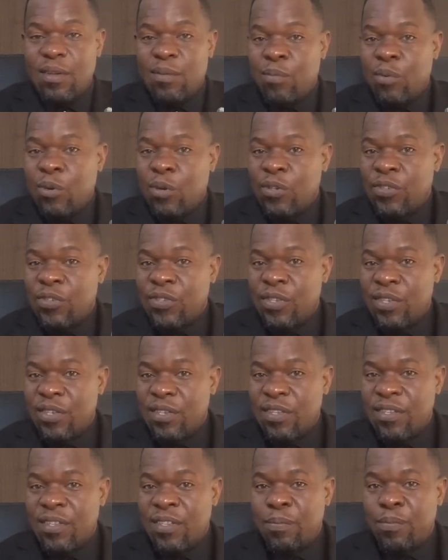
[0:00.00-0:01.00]
But you see,
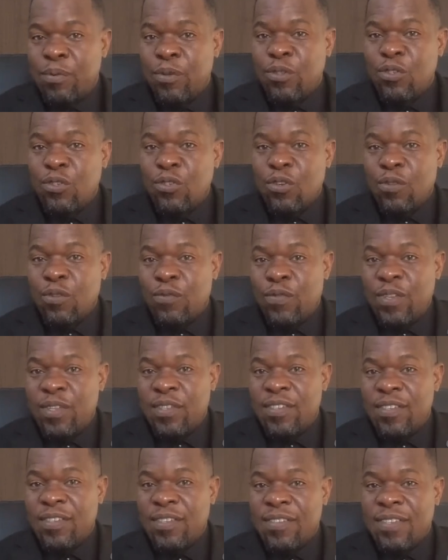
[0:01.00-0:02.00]
the beauty of it
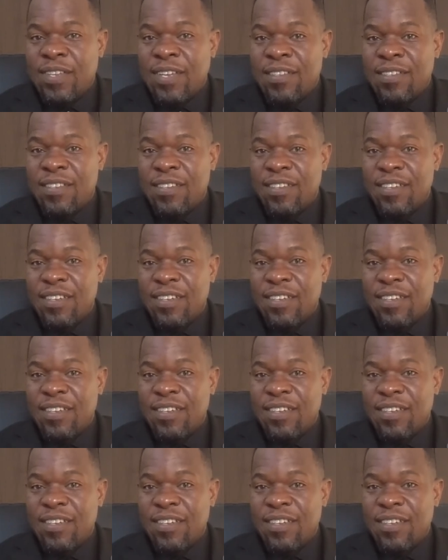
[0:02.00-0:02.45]
is that